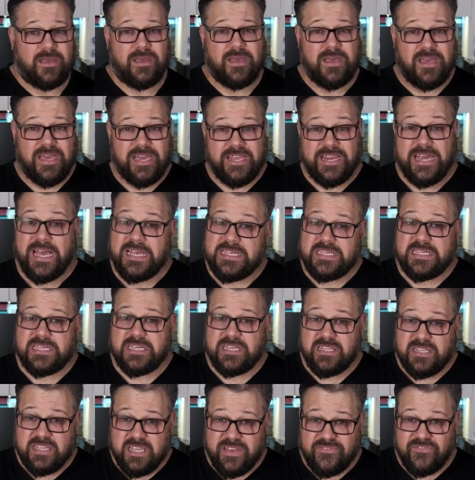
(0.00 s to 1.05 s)
It has
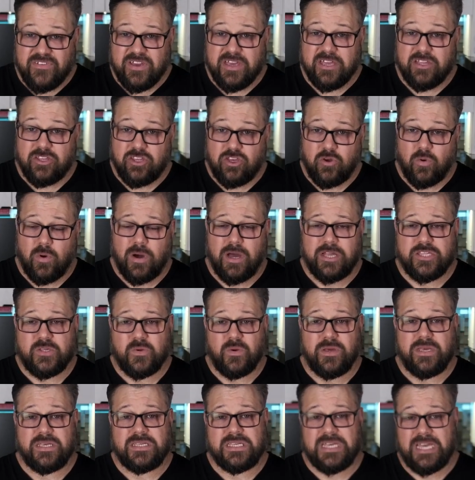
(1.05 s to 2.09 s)
significant UI
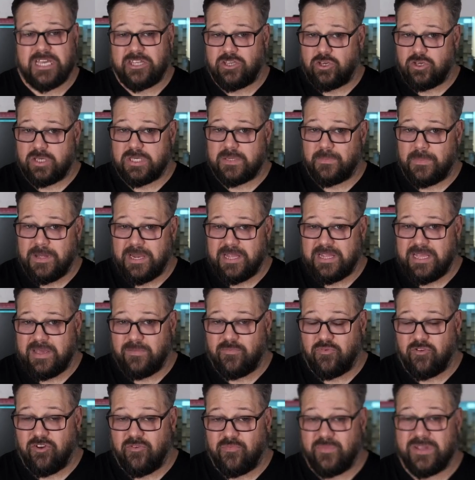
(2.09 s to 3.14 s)
tweaks and usability
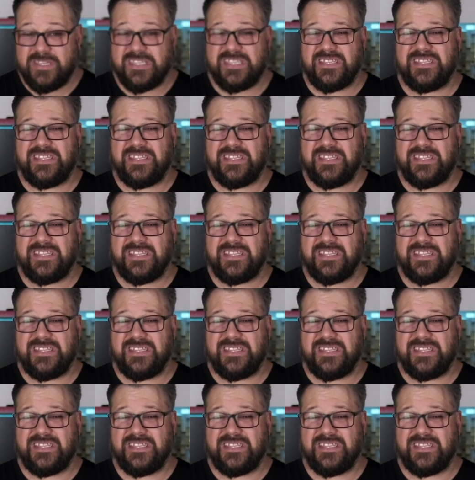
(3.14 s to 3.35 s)
improvements